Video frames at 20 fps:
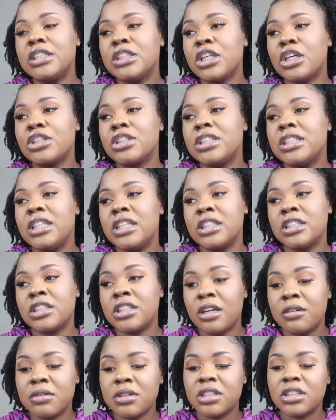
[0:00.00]
So she did a
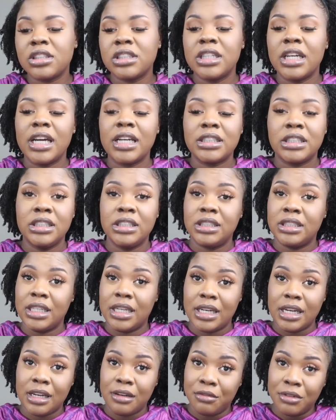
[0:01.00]
cervical check. She
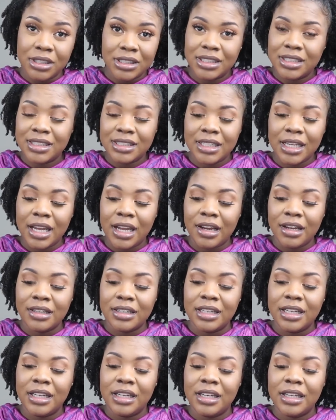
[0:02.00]
said I wasn't
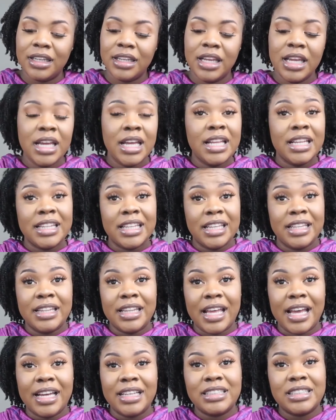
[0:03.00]
dilated
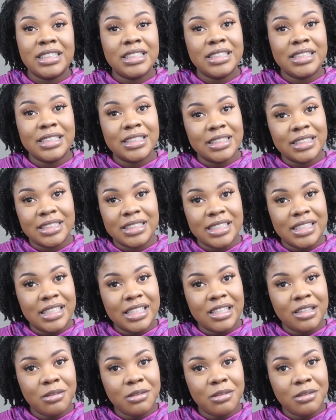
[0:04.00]
and that she didn't see